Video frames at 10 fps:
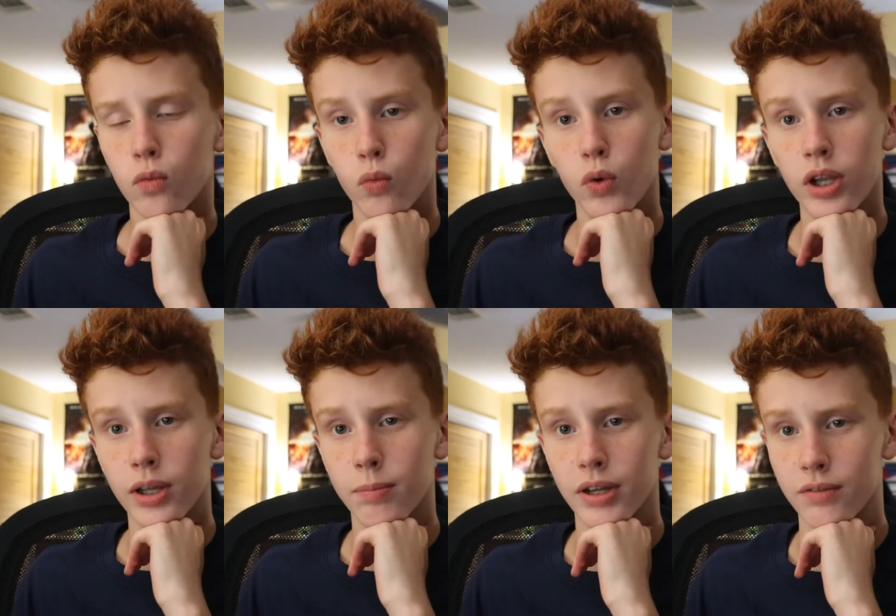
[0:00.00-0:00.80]

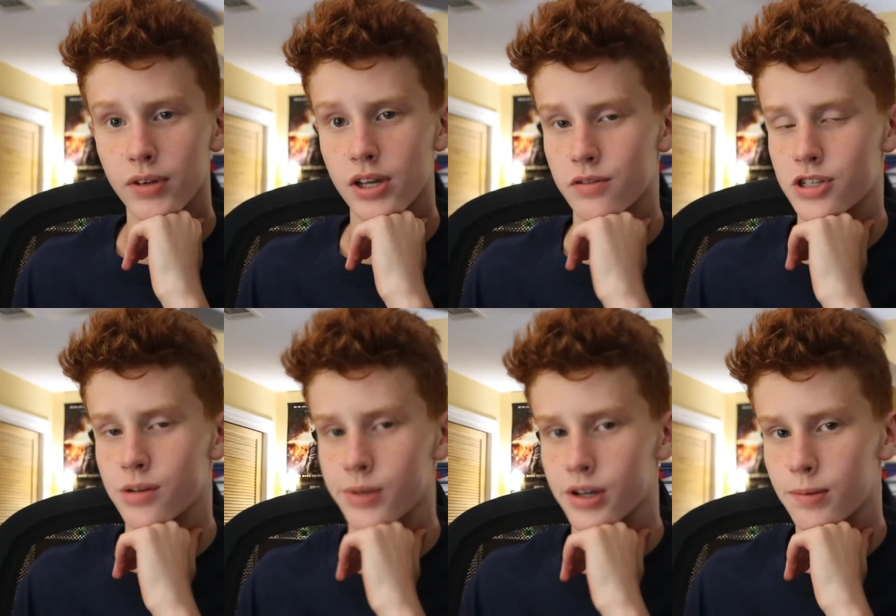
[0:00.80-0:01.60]
really big videos
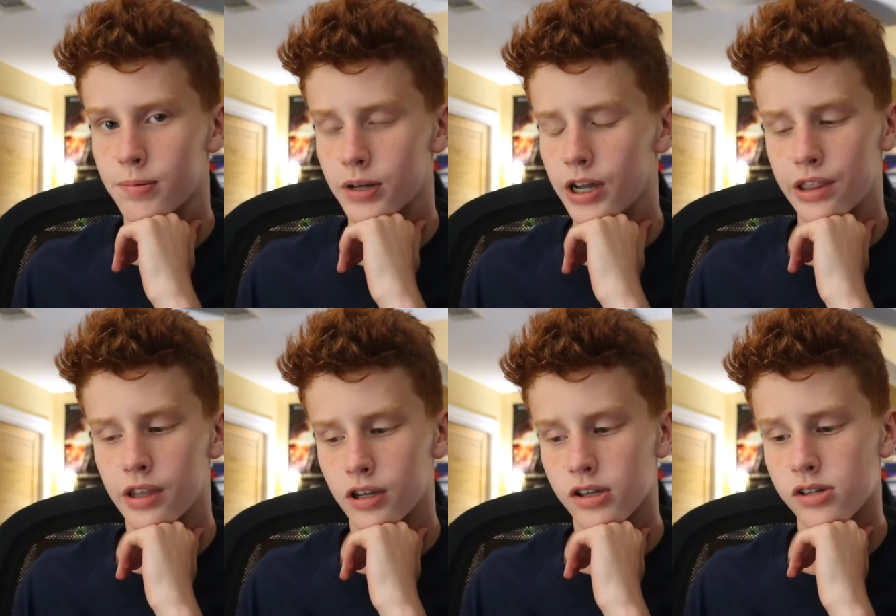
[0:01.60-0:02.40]
coming up, I
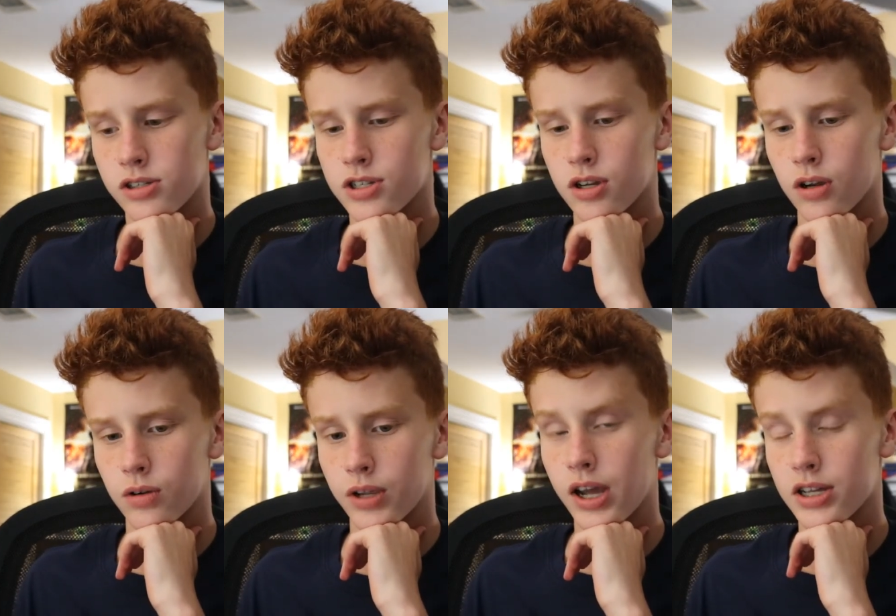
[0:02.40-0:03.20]
think.
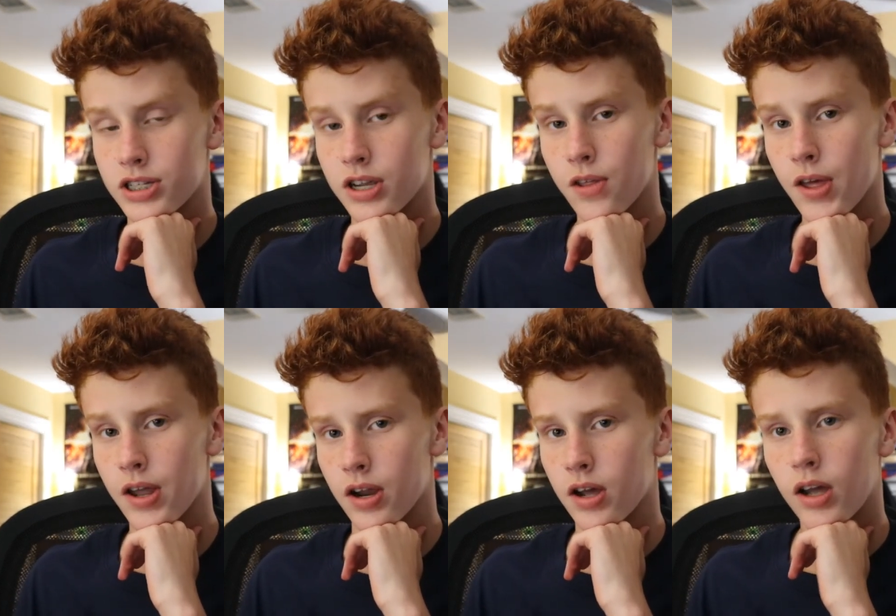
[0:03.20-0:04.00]
So, yeah, see you
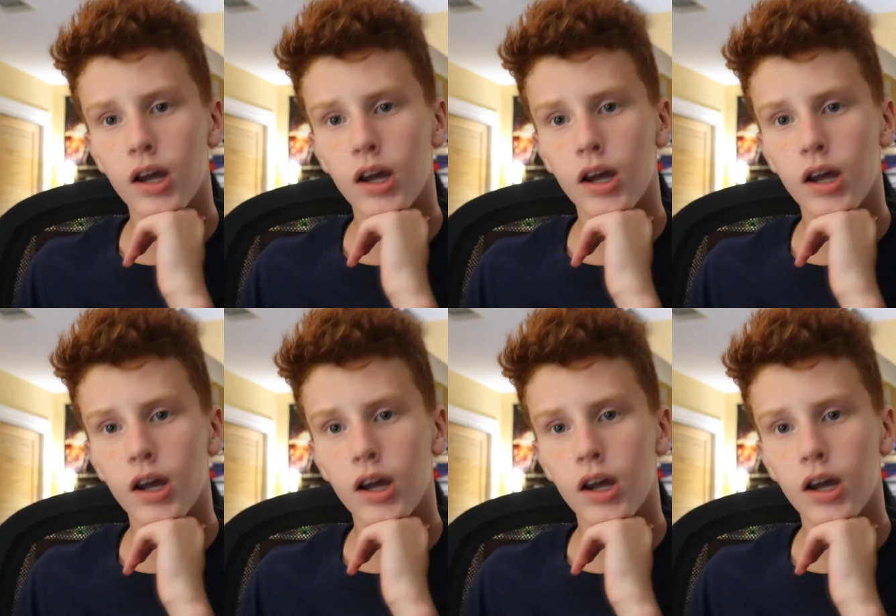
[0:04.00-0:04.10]
then.